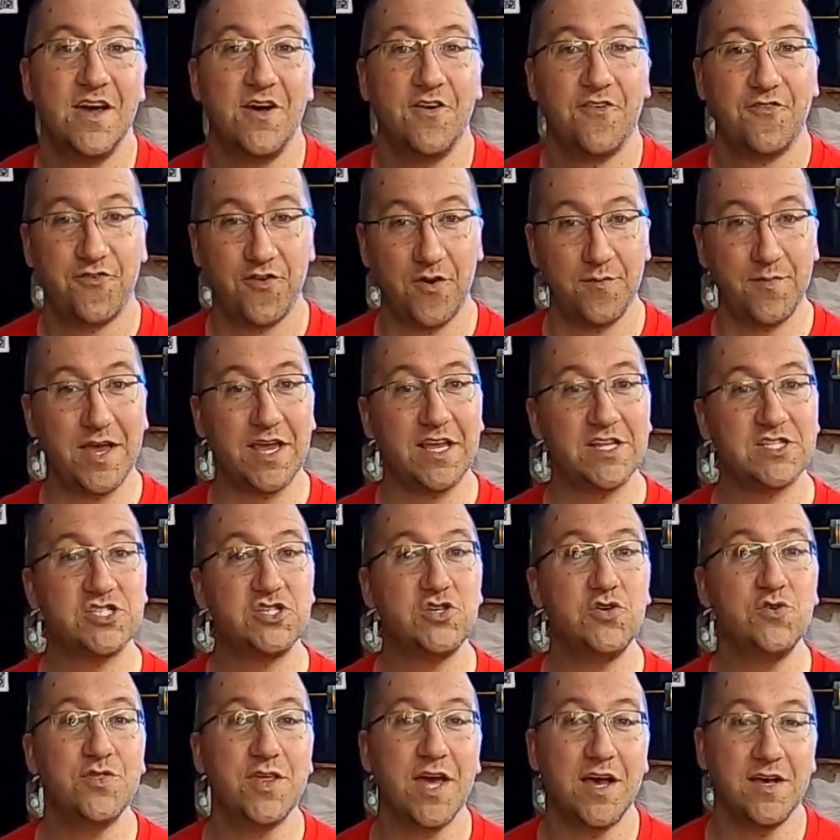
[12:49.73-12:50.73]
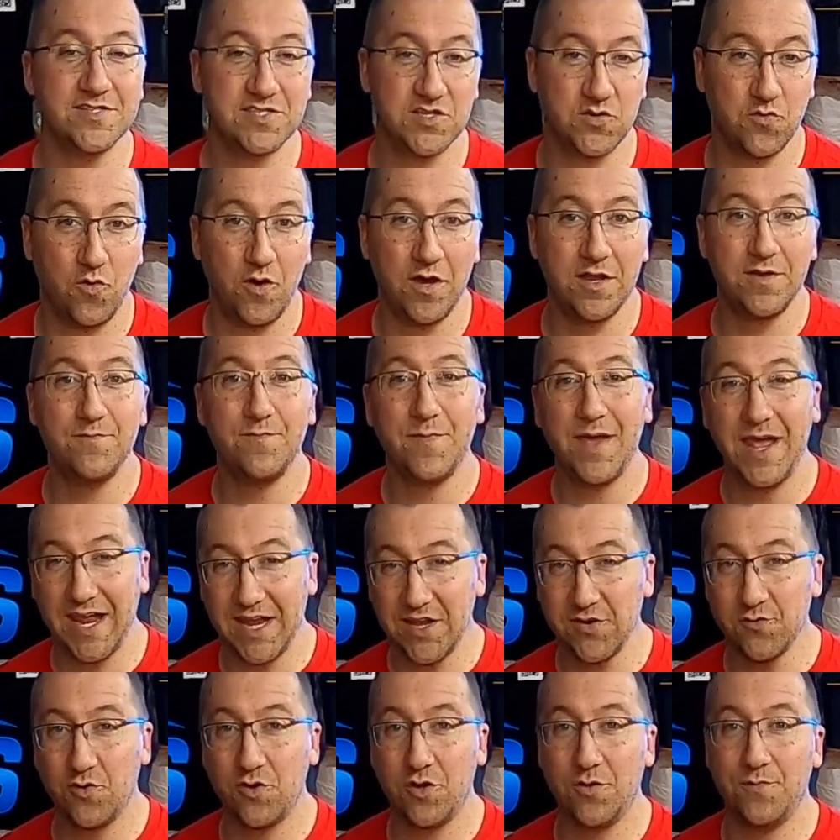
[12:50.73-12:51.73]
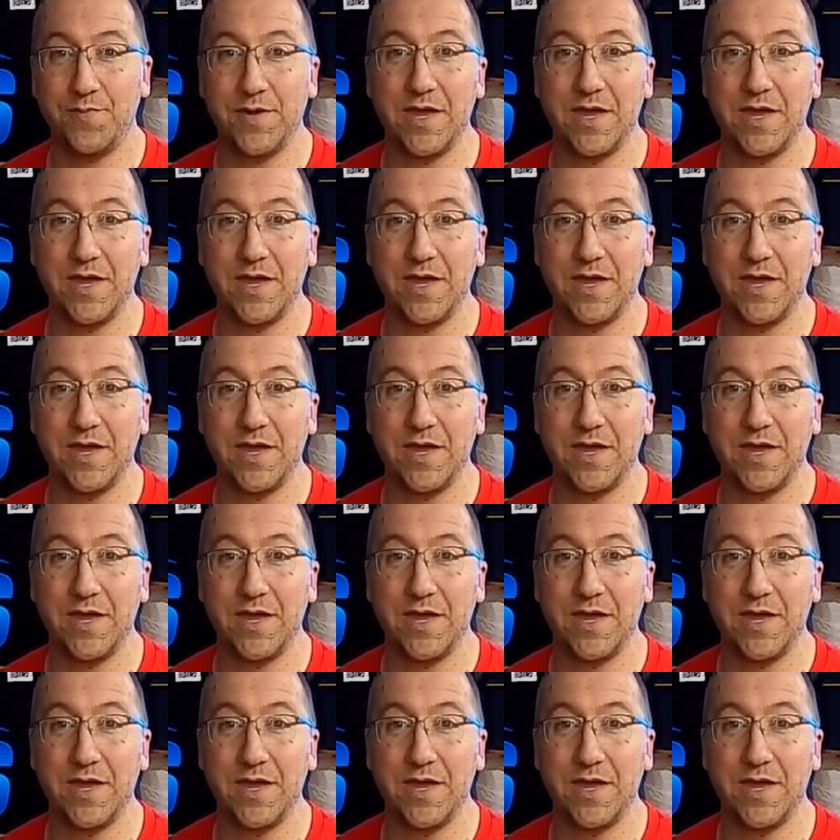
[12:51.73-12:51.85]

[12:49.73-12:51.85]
from a 2001 manual